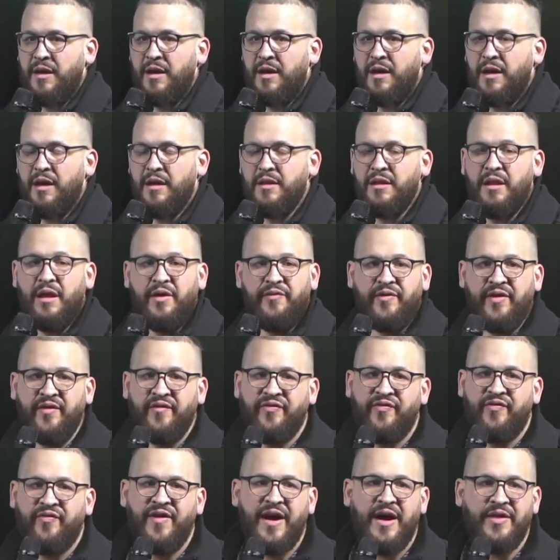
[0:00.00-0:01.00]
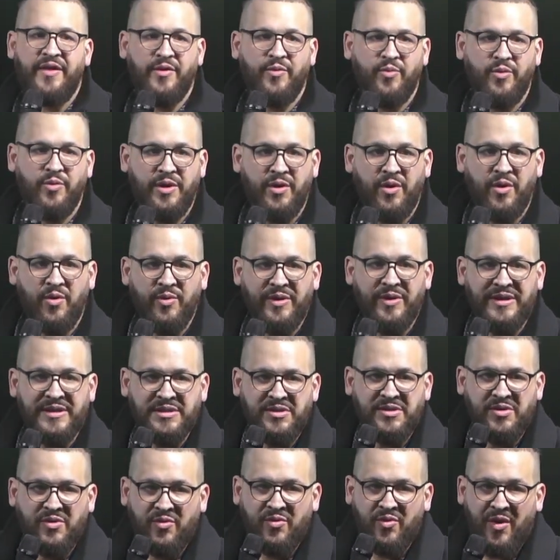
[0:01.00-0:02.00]
A loving father would always
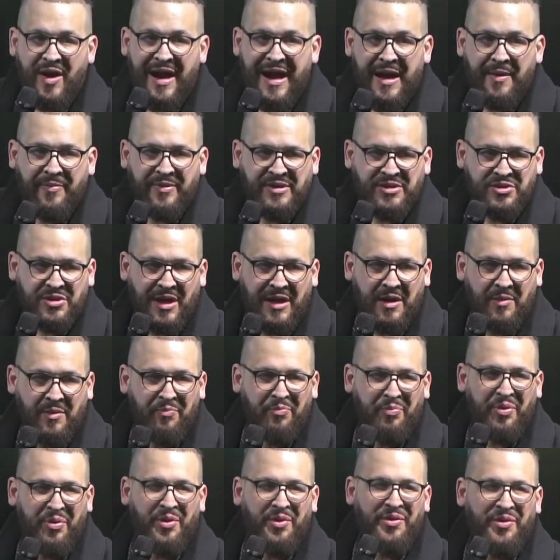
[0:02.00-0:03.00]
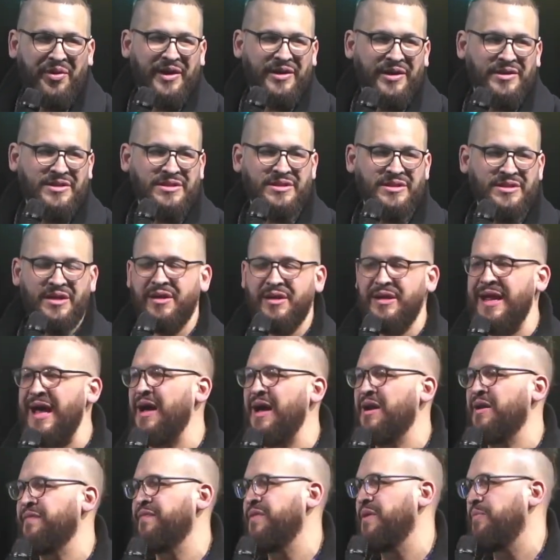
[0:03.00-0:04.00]
grab and try to pull their son
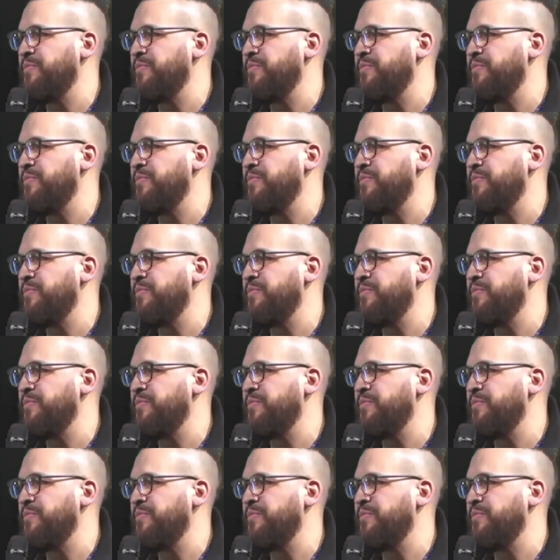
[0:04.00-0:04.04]
out of the